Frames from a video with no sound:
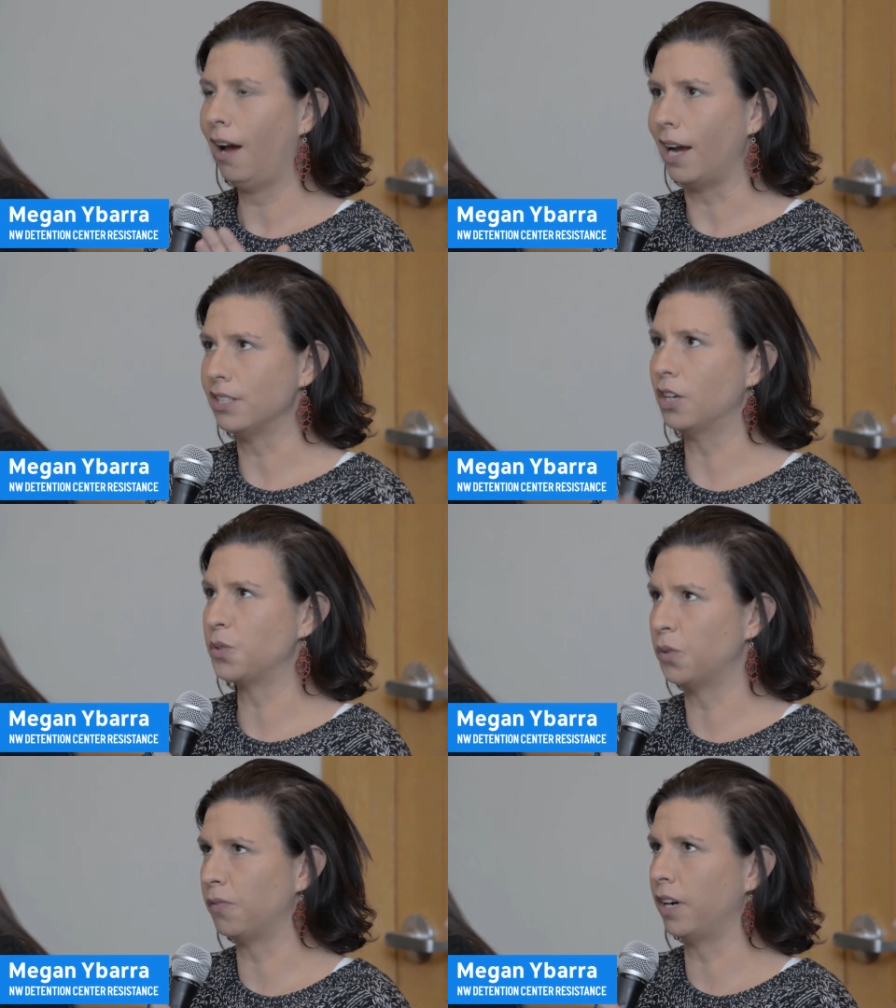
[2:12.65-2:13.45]
I talked
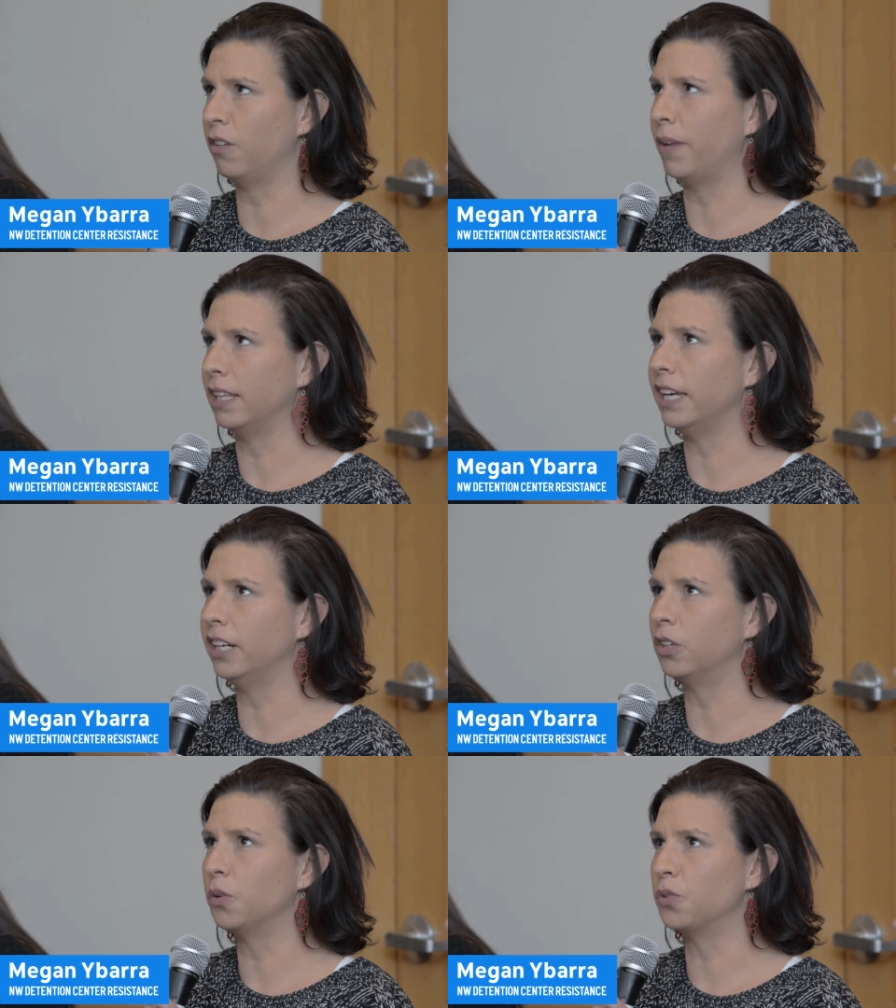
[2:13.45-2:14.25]
to a friend of mine
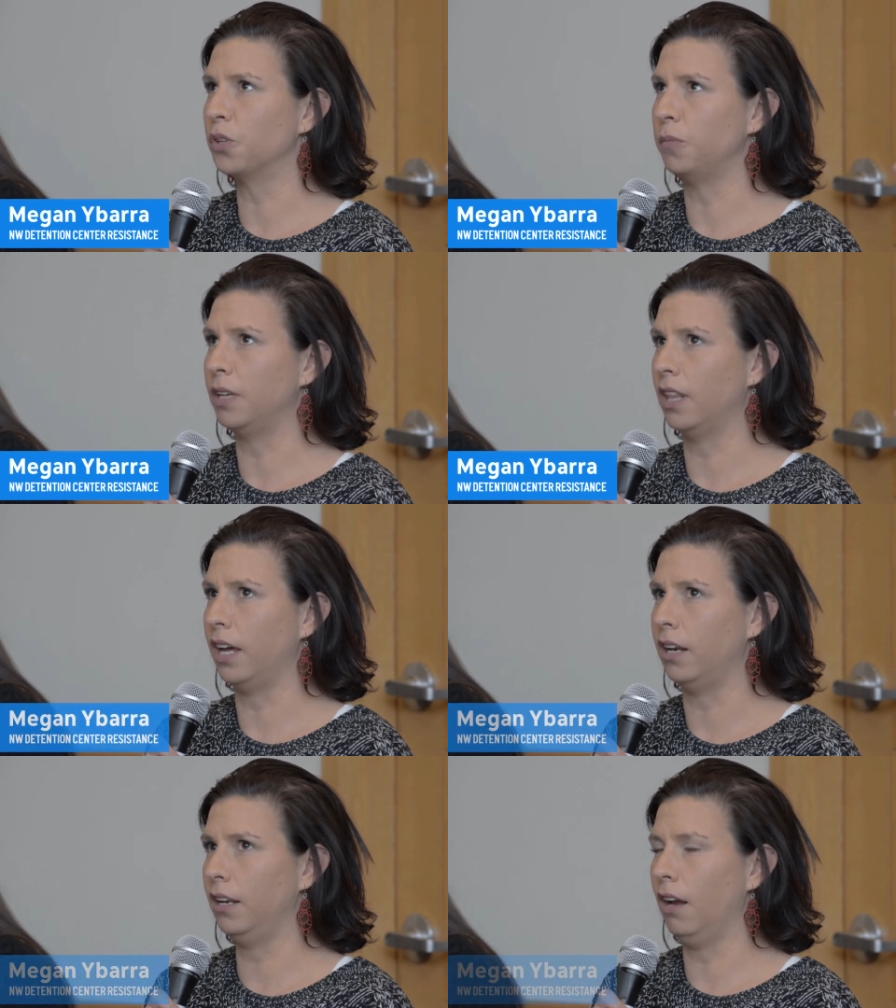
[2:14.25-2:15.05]
later who told me
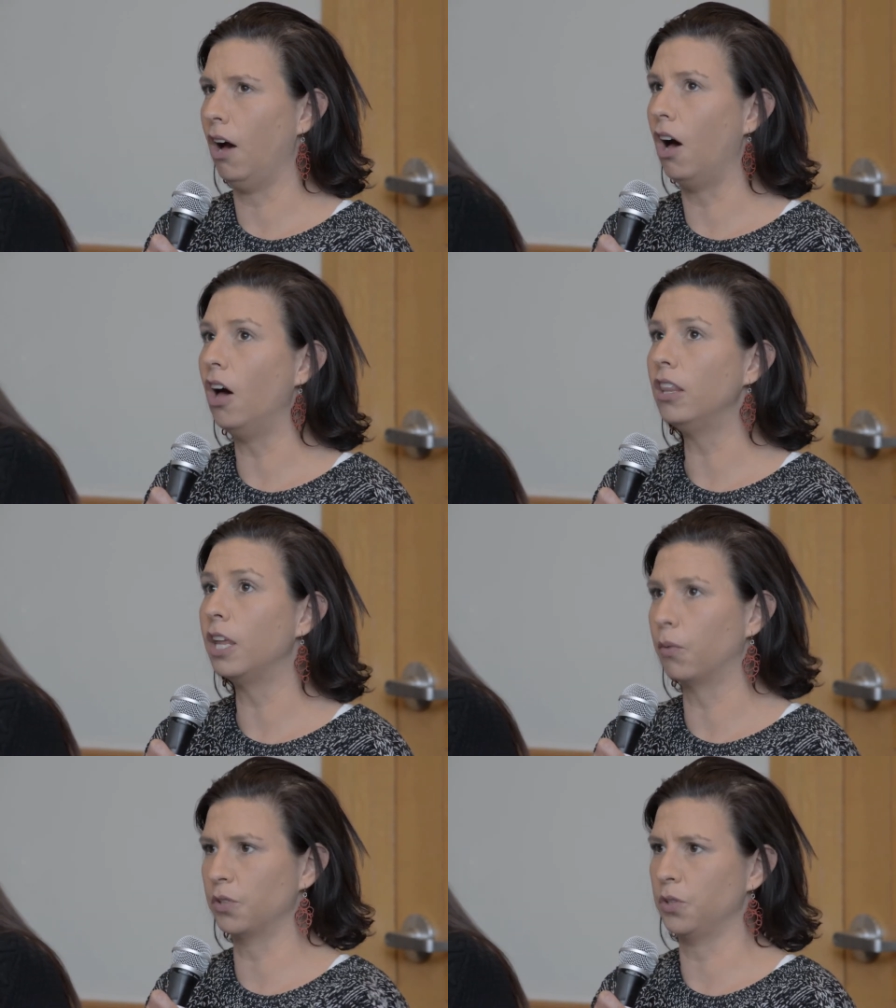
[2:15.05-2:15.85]
that all
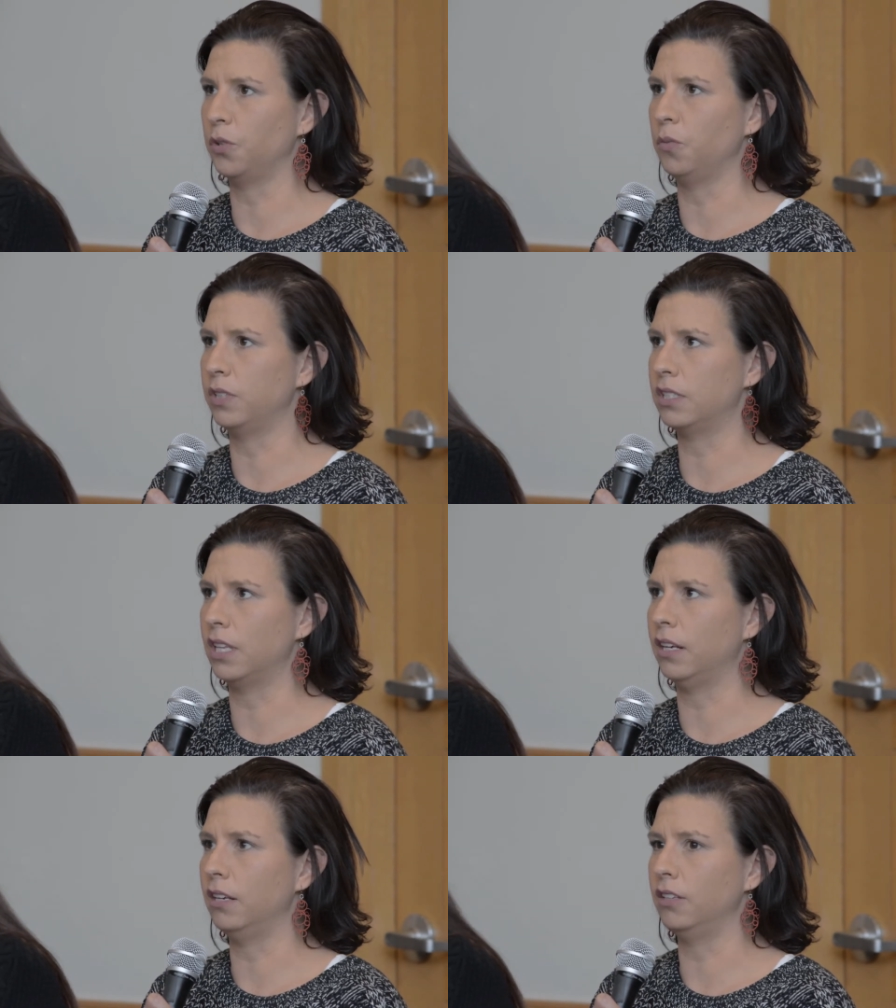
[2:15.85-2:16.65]
they were told was
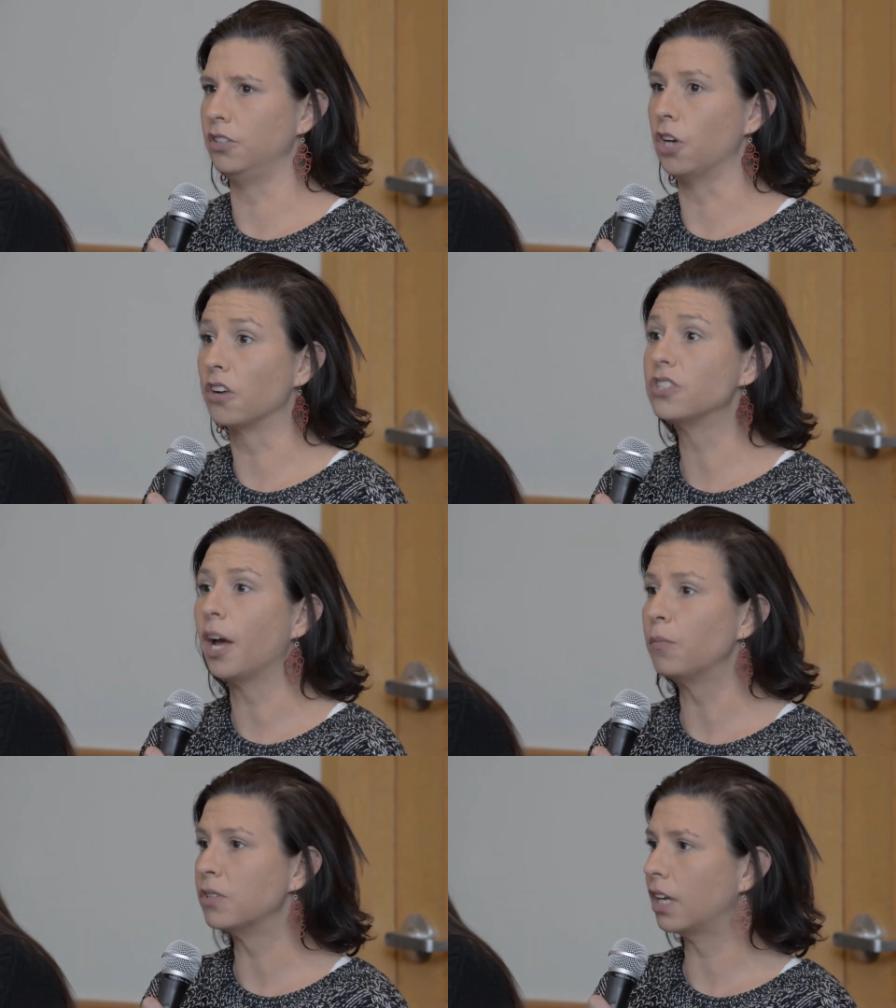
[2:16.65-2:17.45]
that yard
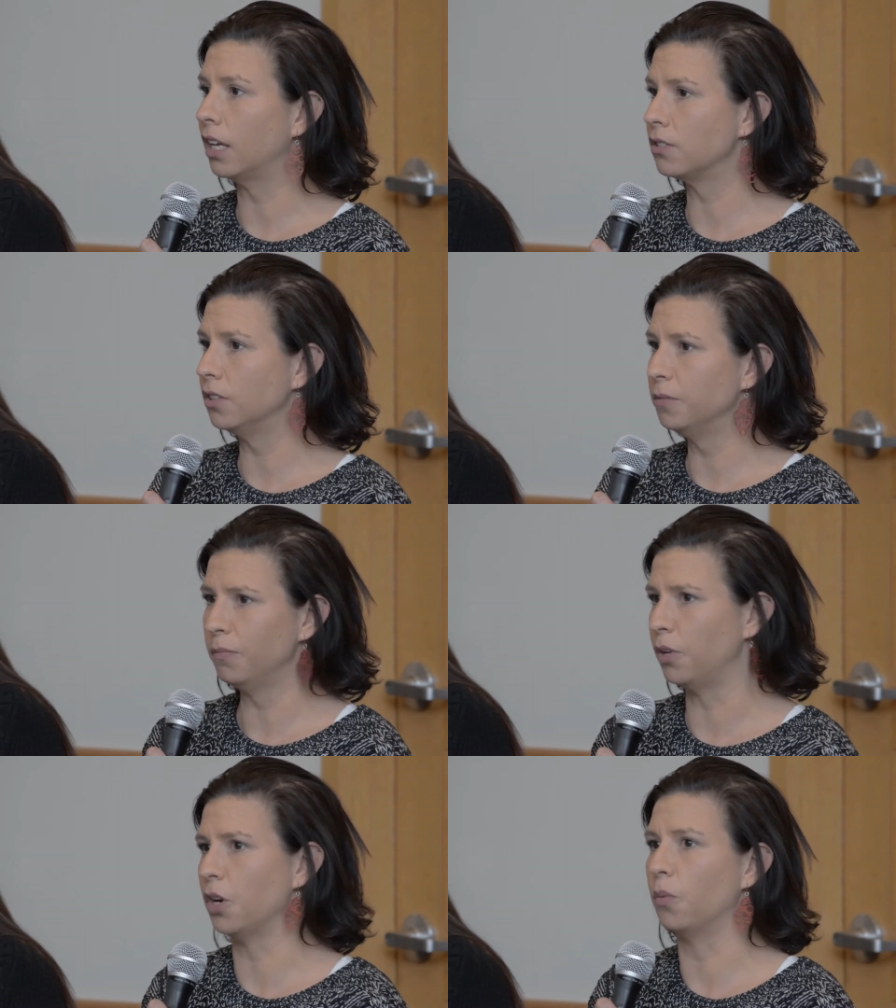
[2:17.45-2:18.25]
time was canceled,
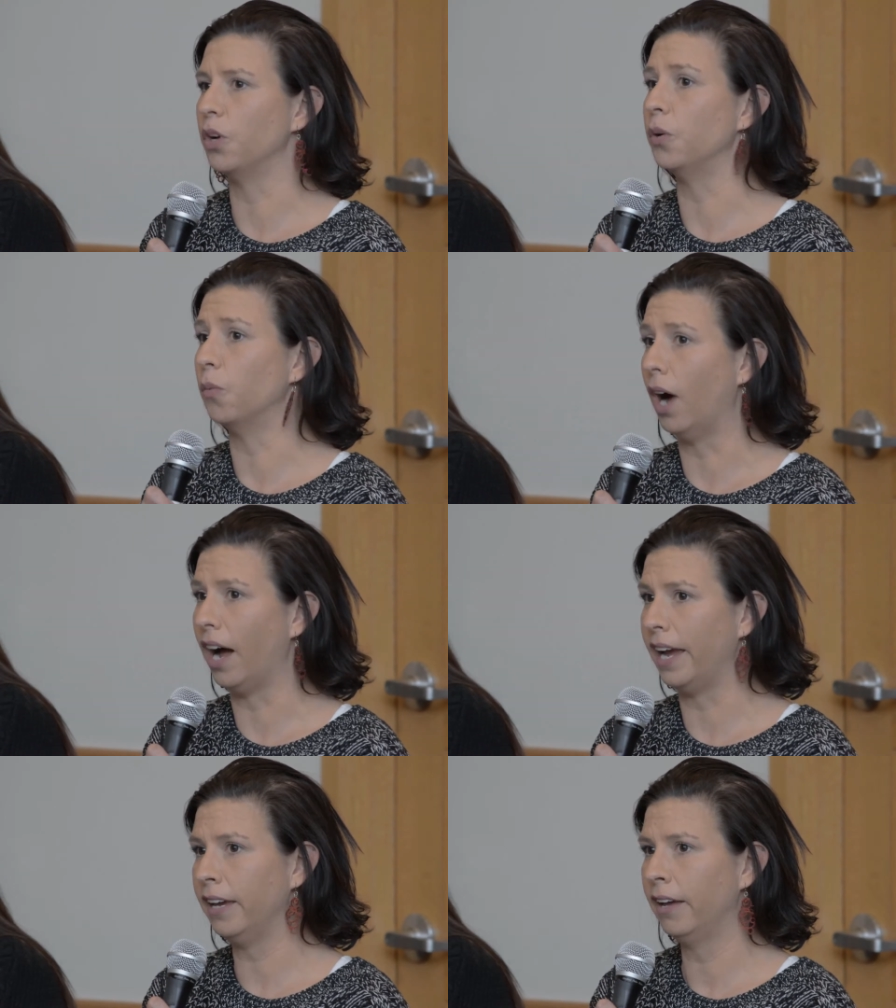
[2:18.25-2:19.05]
but no one knew
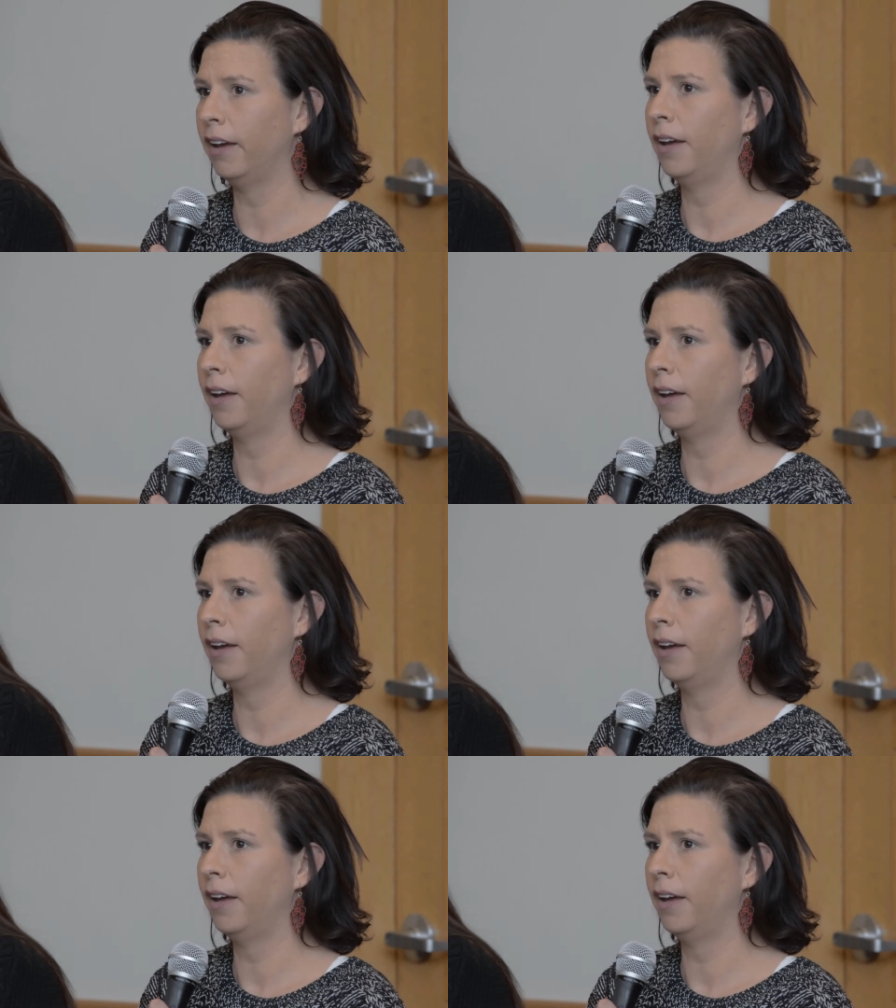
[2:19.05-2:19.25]
why.